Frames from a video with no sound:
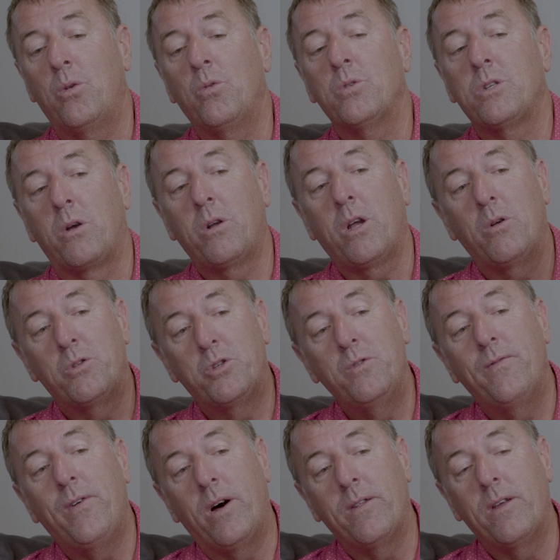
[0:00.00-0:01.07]
that you can also go
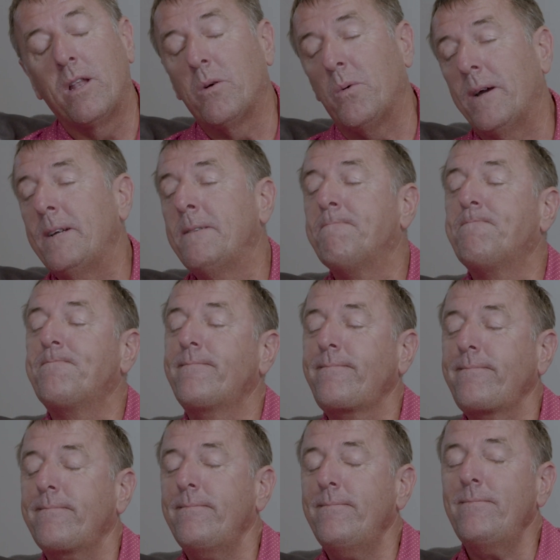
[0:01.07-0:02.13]
too far the other way,
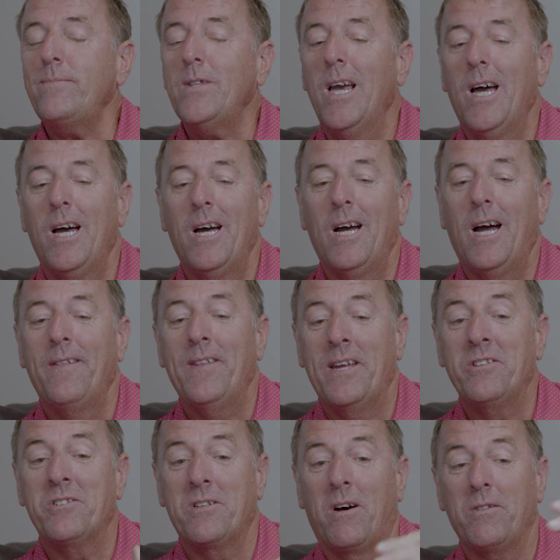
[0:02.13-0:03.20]

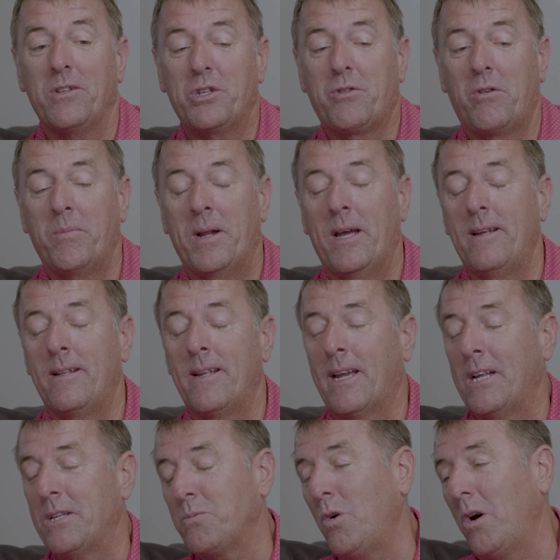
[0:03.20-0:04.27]
and then start
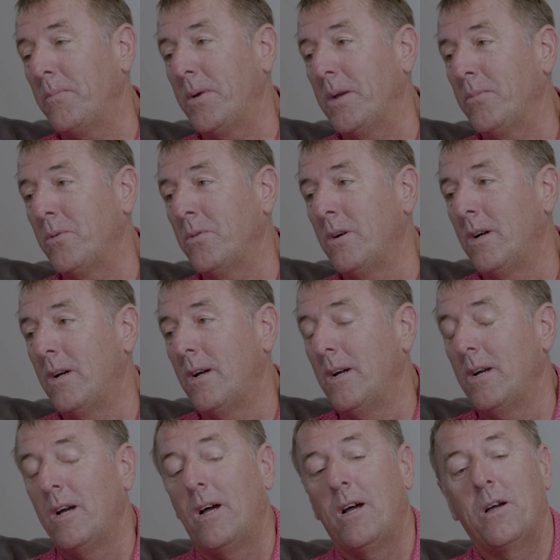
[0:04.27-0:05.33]
discriminating against white people,
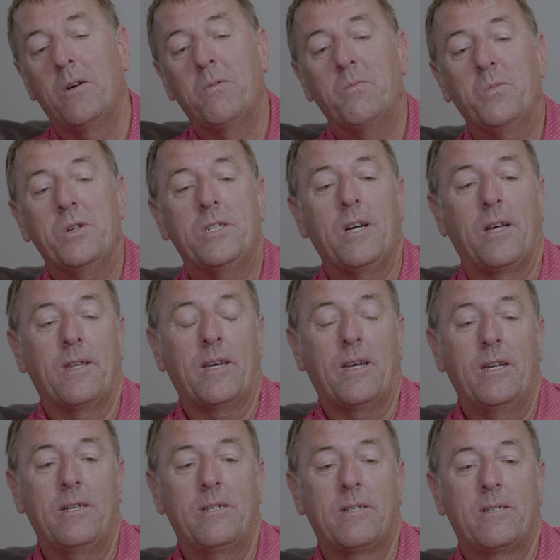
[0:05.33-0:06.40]
which I
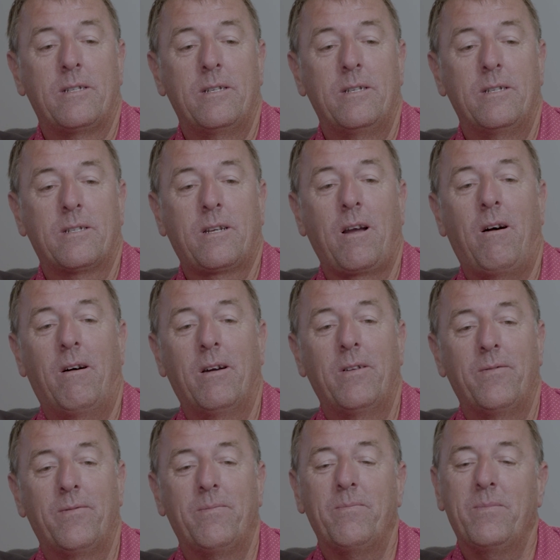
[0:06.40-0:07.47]
think is
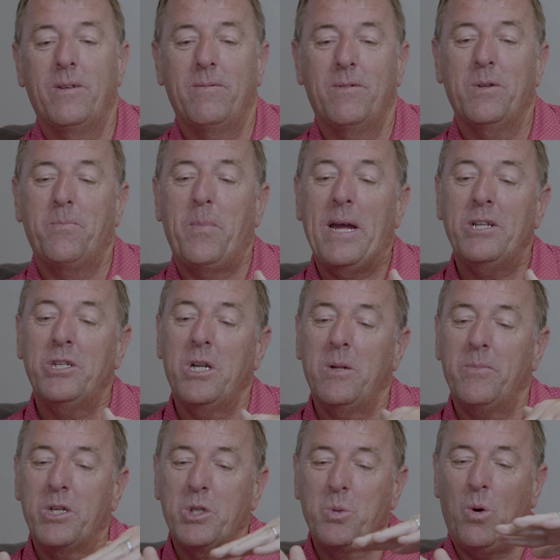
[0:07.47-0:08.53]
kind of the
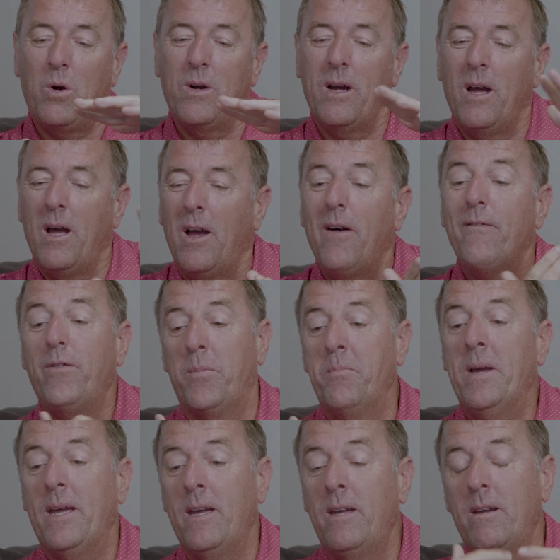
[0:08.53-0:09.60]
pendulum has swung.
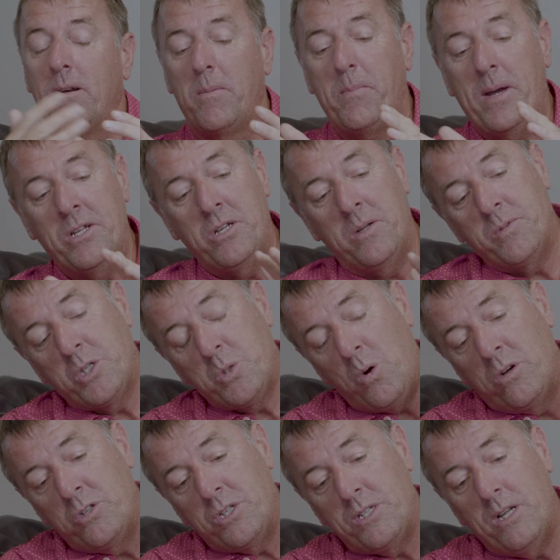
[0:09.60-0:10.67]
For me, pendulum
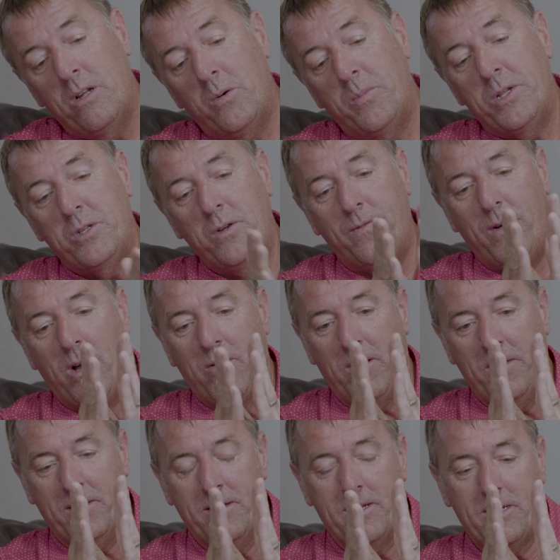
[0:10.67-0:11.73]
has swung just a little bit too
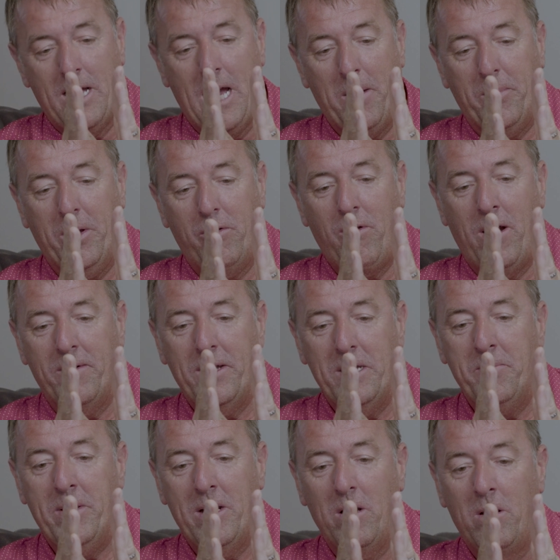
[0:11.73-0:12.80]
far. I think there's a happy
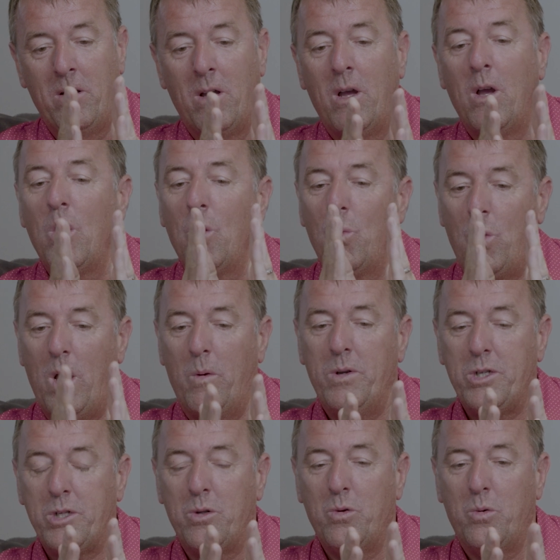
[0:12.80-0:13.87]
ground in the middle
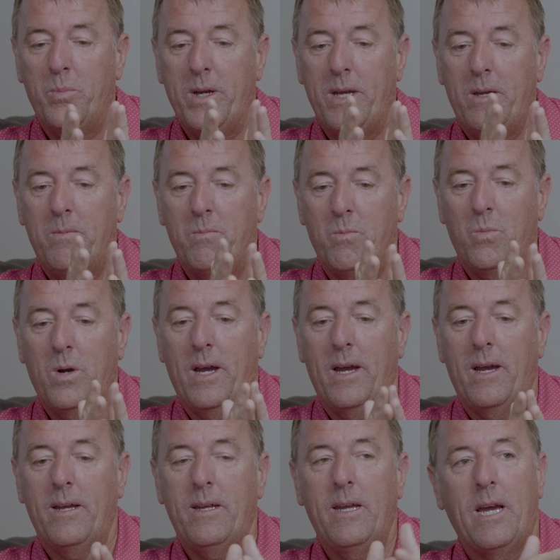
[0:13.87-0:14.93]
where we should all be,
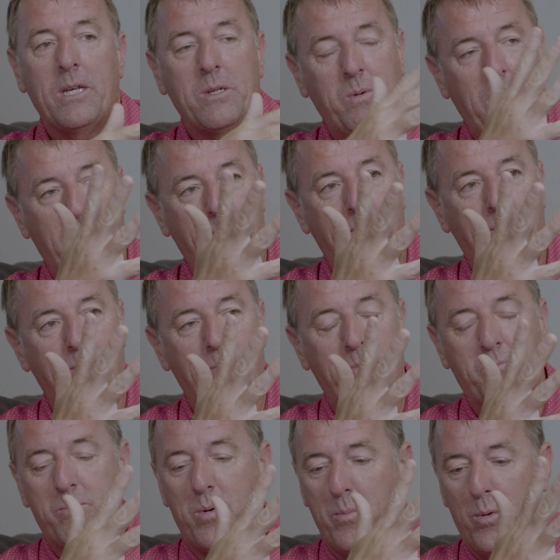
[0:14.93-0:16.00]
where yes, we have
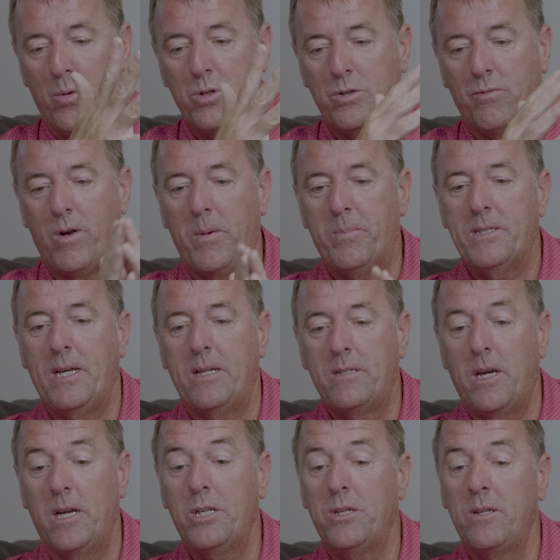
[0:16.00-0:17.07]
proportional
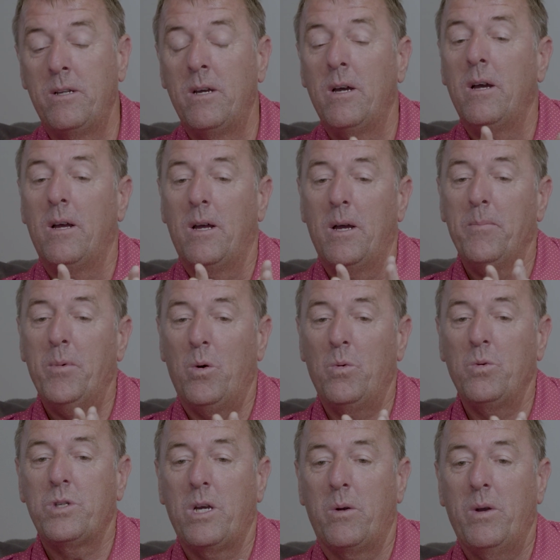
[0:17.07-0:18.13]
representation,
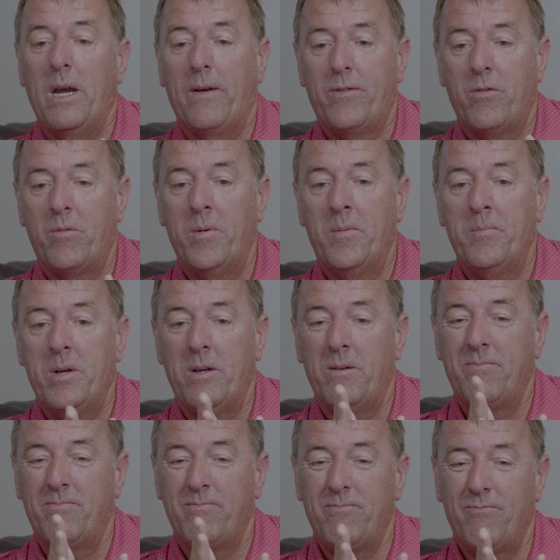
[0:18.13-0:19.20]
but also we have to
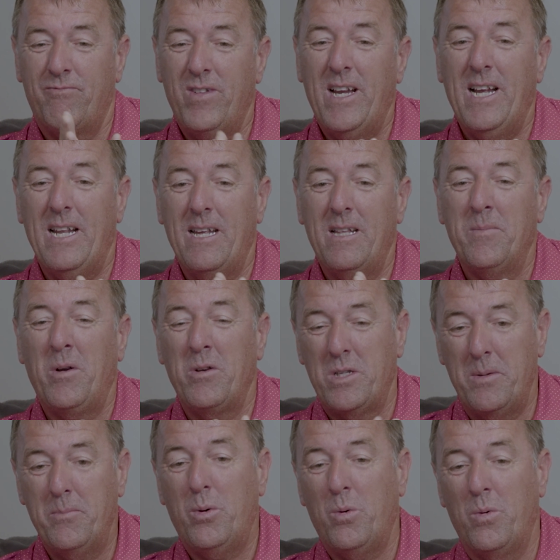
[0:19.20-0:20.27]
remember, really the
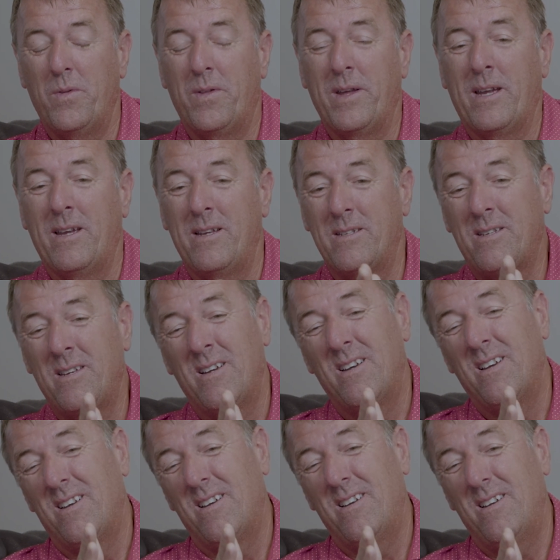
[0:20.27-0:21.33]
most important thing is
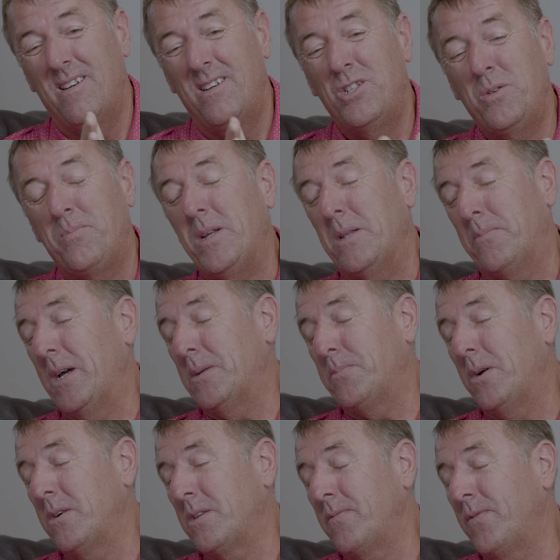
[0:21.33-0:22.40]
it should be the
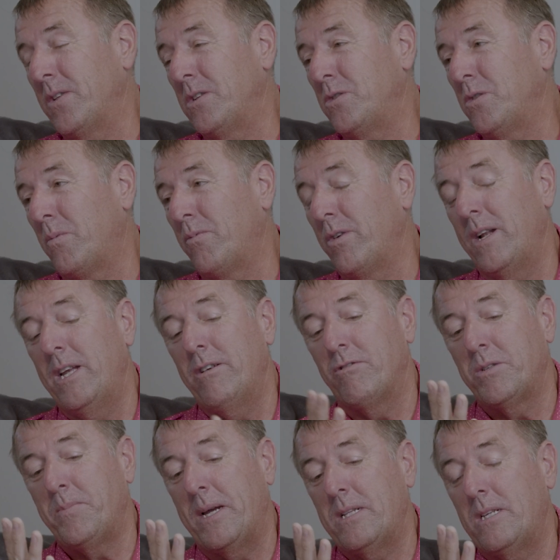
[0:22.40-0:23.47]
best person for the job,
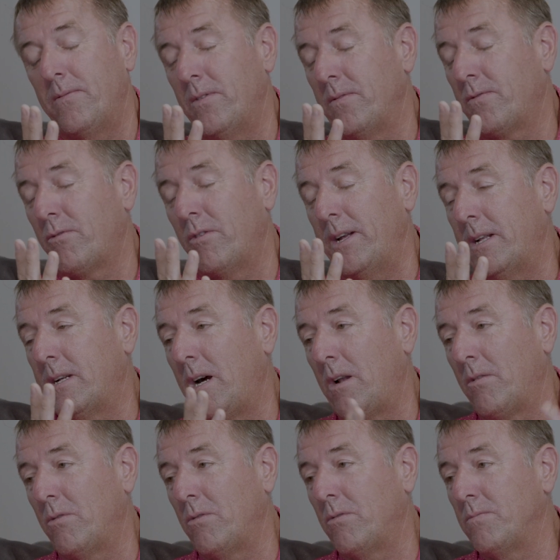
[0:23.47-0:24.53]
really, irrespective of
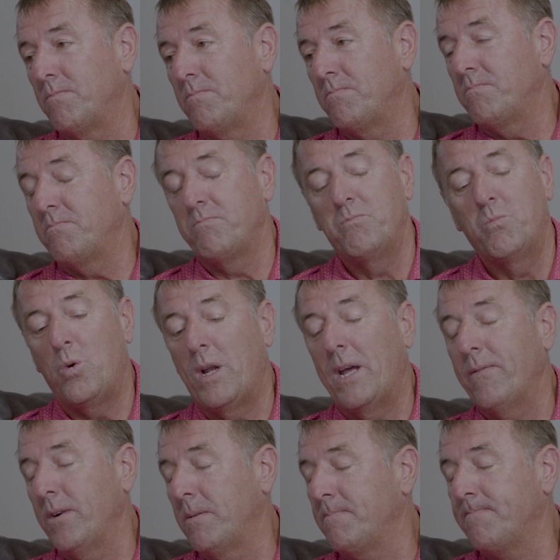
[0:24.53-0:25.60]
creed, colour or
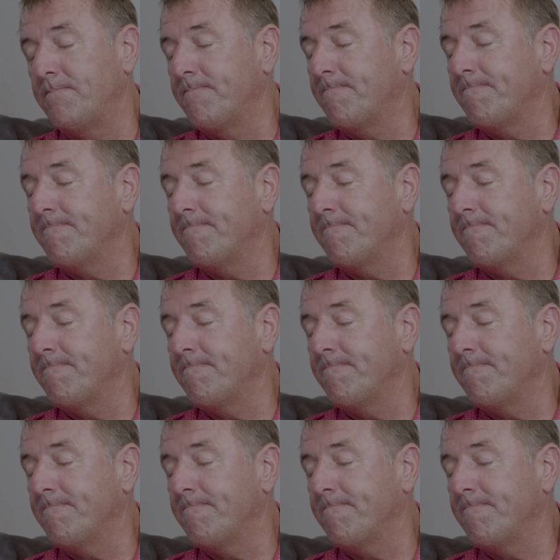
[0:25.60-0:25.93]
whatever.